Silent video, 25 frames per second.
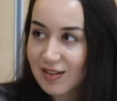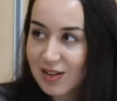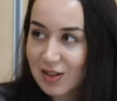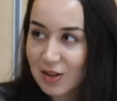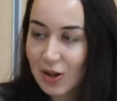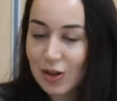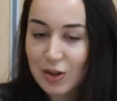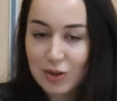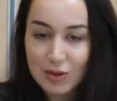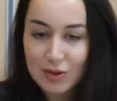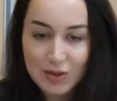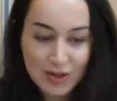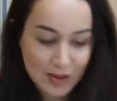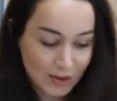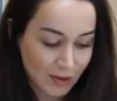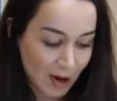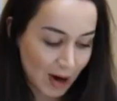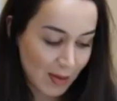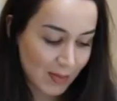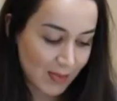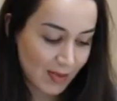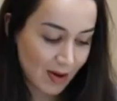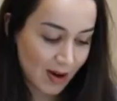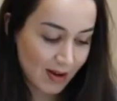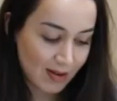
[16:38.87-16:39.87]
You know, you
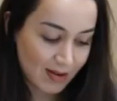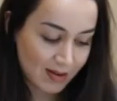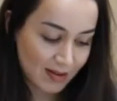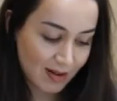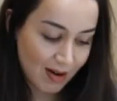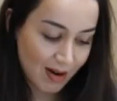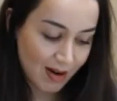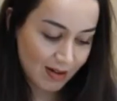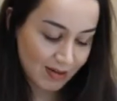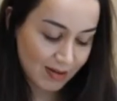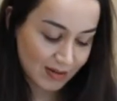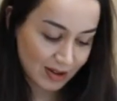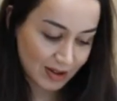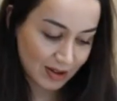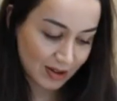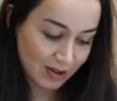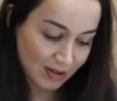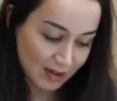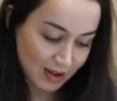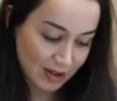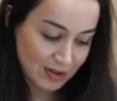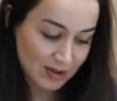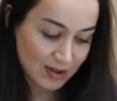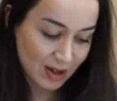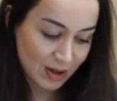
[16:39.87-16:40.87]
describe,
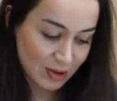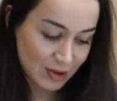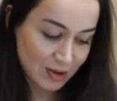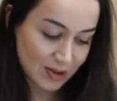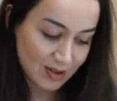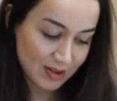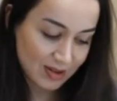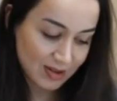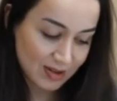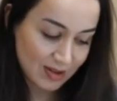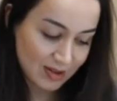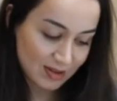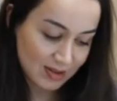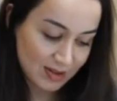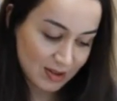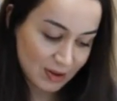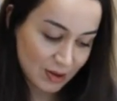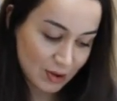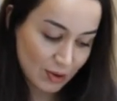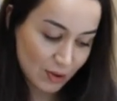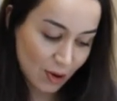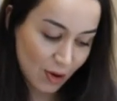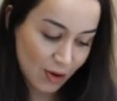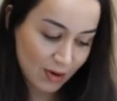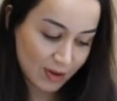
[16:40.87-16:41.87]
as such the
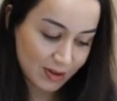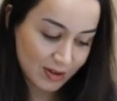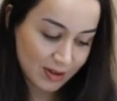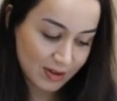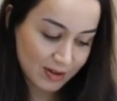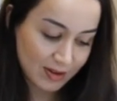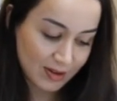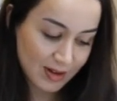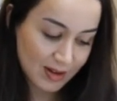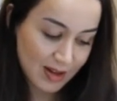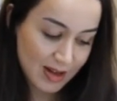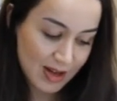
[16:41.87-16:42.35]
strong